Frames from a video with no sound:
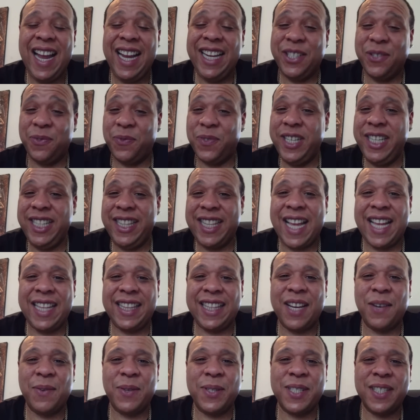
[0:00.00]
I had to read
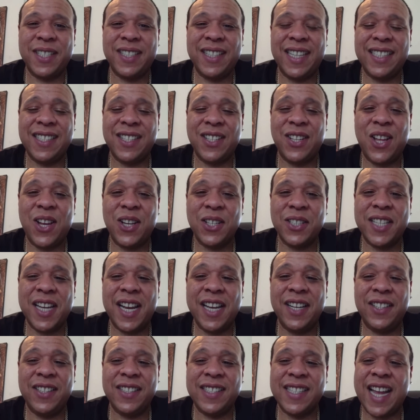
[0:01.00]
that. That's a long
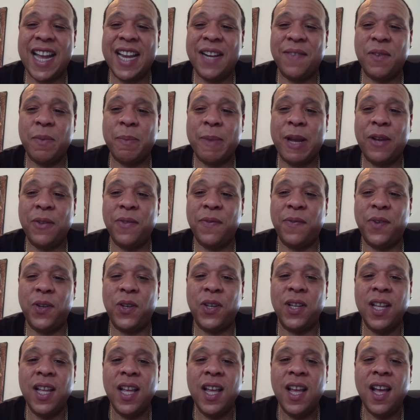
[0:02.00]
title. It's kind of a
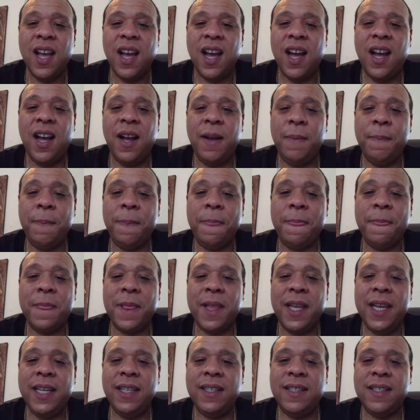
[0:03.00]
mouthful.
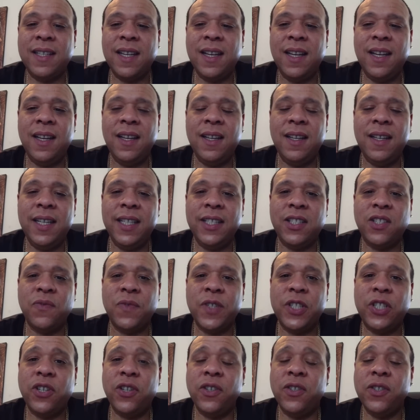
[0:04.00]
It's a
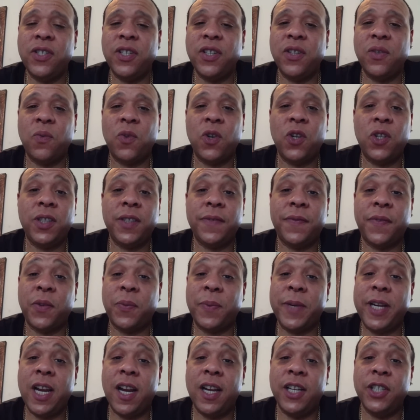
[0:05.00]
return to the world of
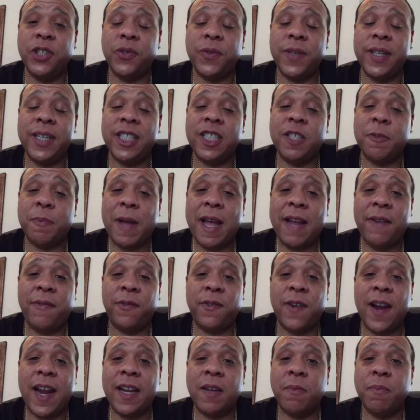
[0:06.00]
300. It's by
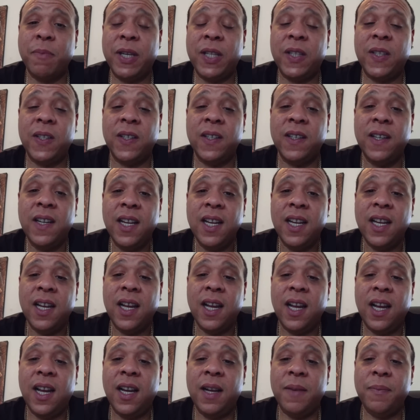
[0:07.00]
Frank Miller.
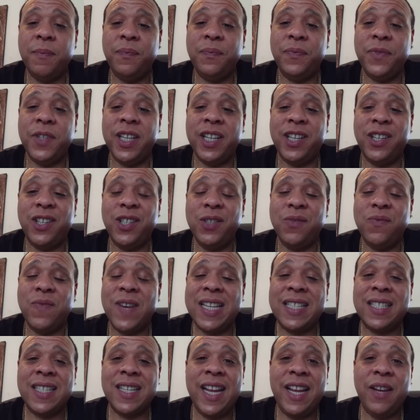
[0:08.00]
It could
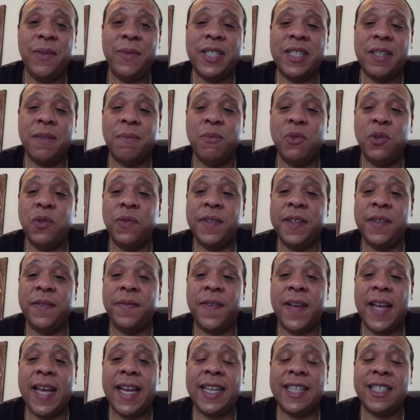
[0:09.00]
resonate with some movie
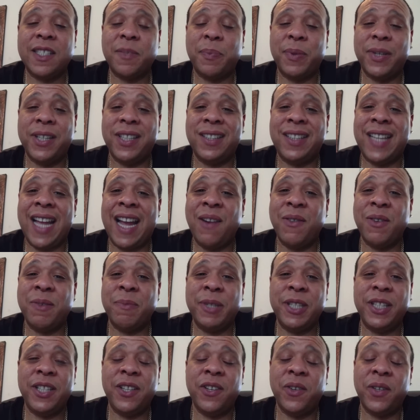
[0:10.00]
fans, but that
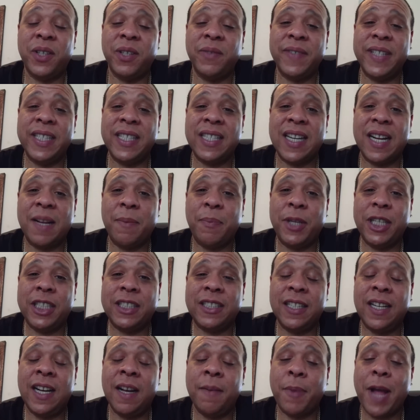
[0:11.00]
would be the only reason I
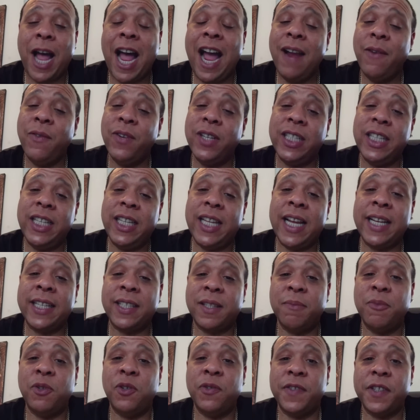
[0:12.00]
picked it up. I really
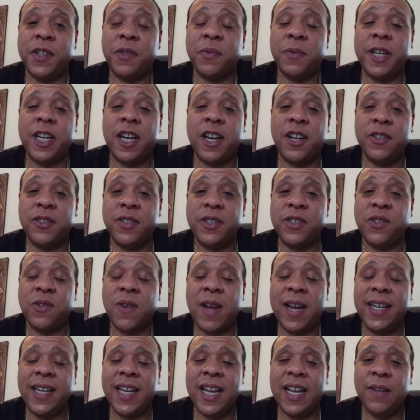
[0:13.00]
like the movie 300,
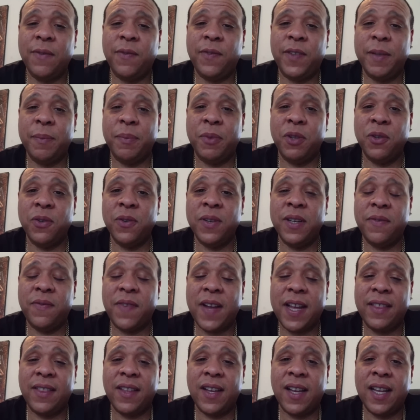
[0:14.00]
so I'd kind of flip through through it.
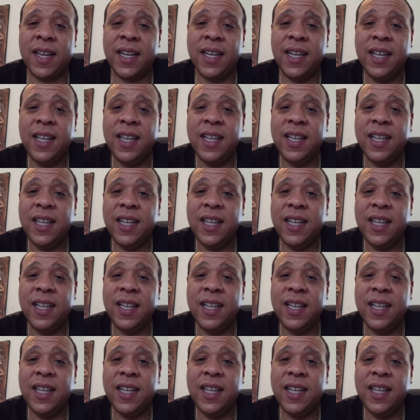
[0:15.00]
If I thought